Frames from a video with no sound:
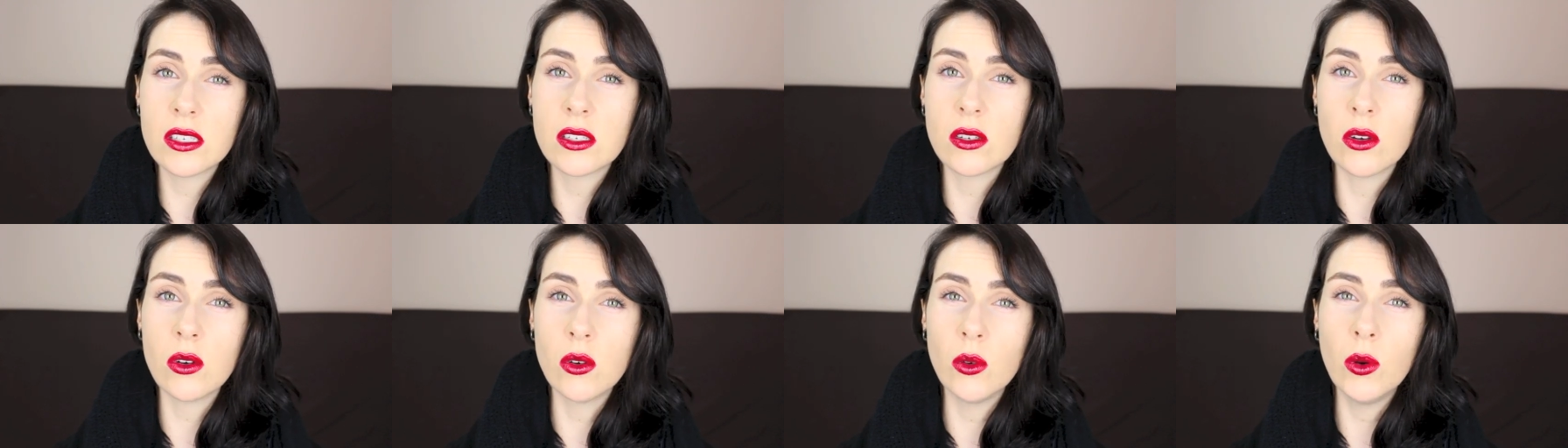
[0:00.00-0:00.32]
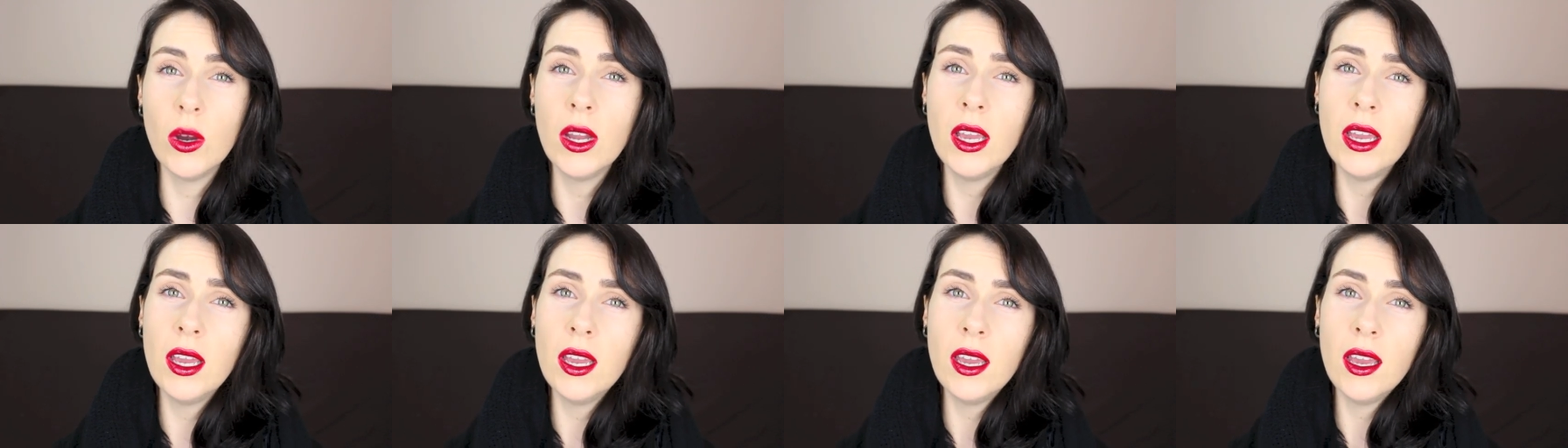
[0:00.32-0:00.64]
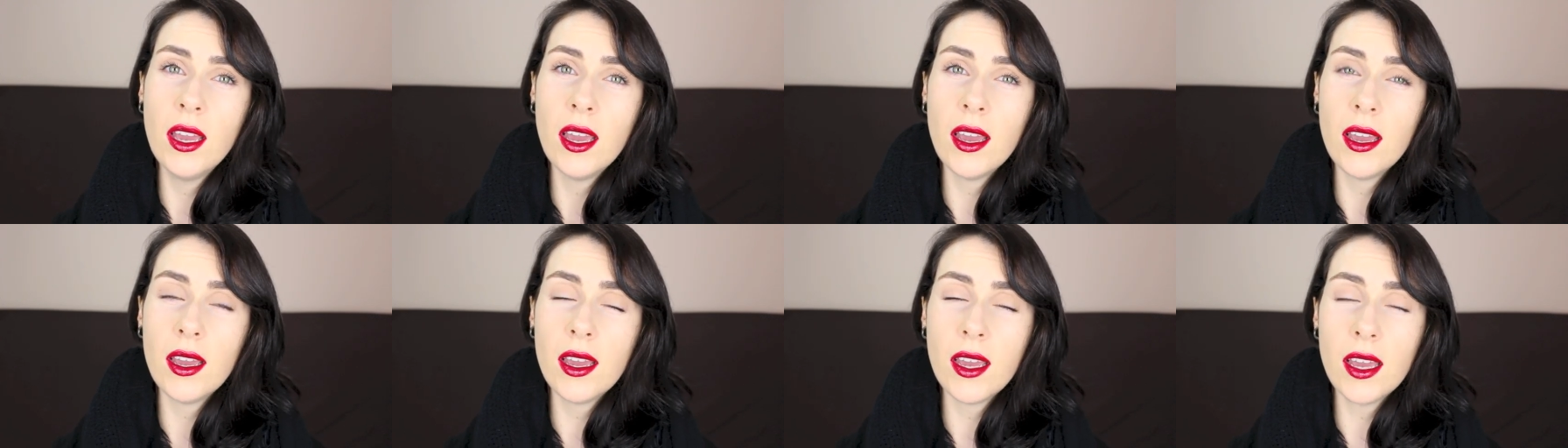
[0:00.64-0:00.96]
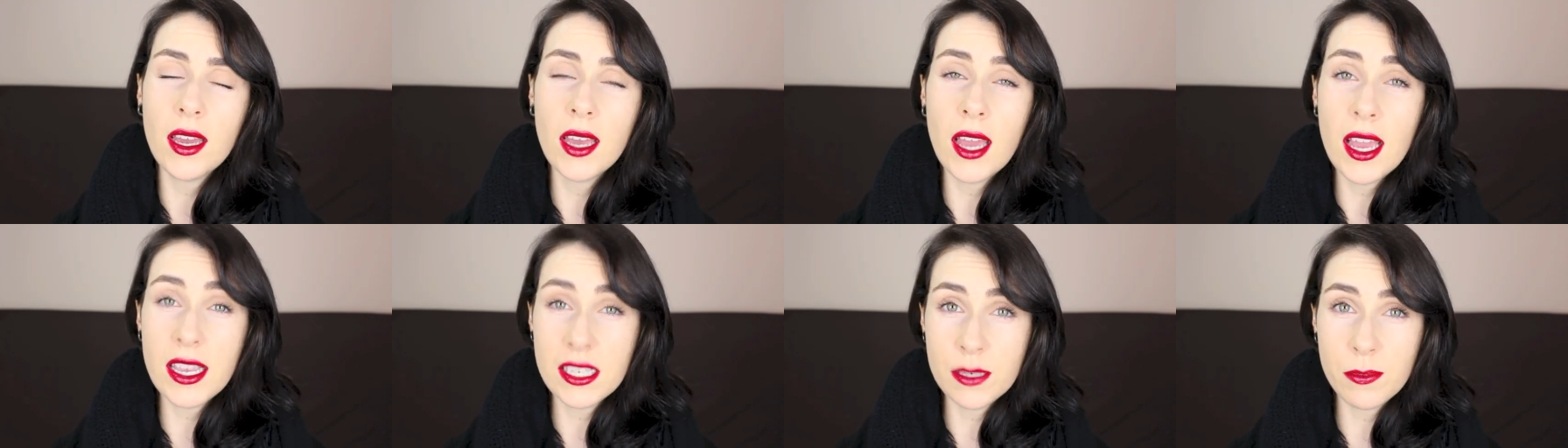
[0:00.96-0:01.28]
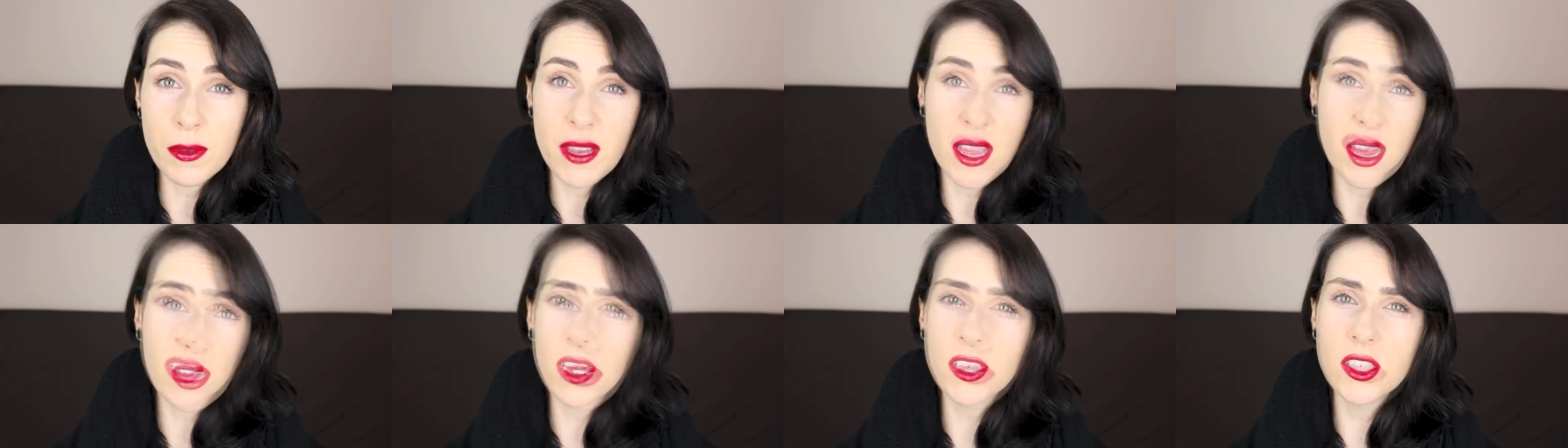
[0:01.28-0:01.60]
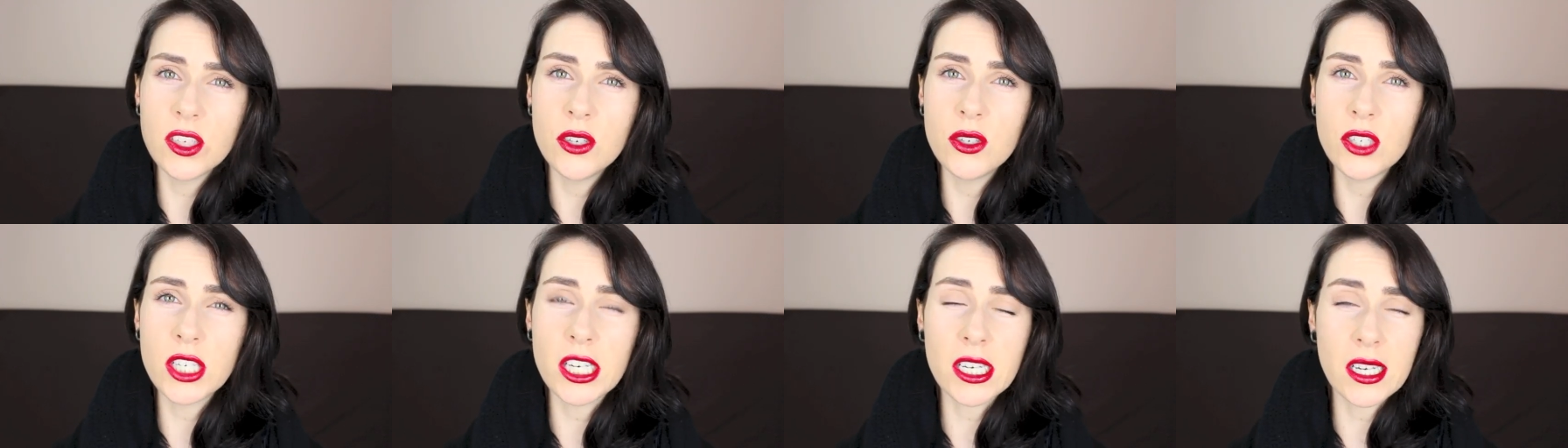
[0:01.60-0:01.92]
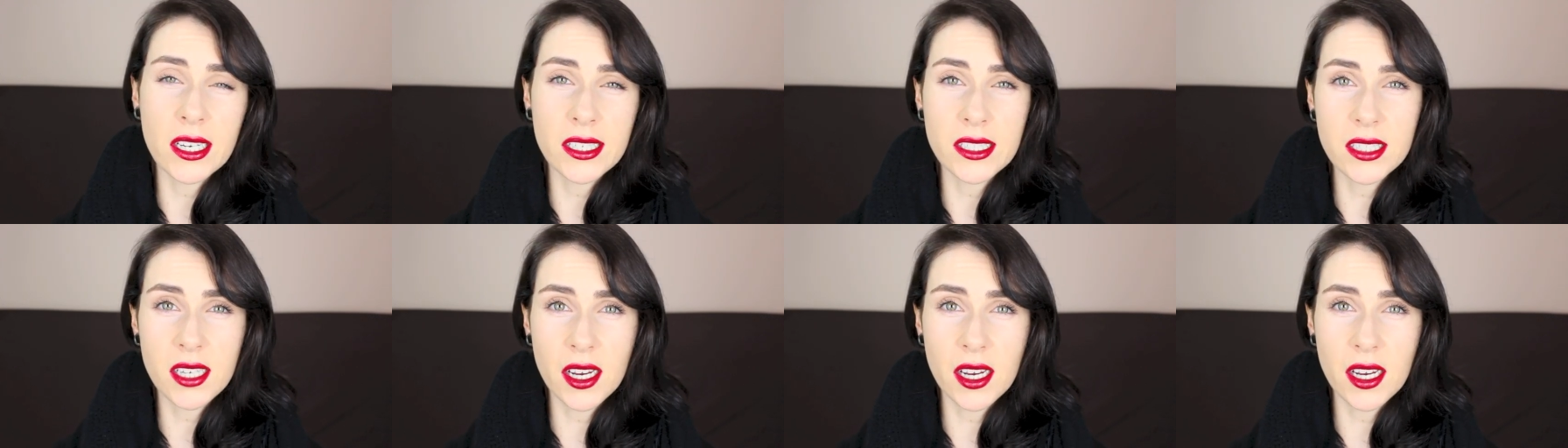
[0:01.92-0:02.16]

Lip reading: So SPF, so that's usually like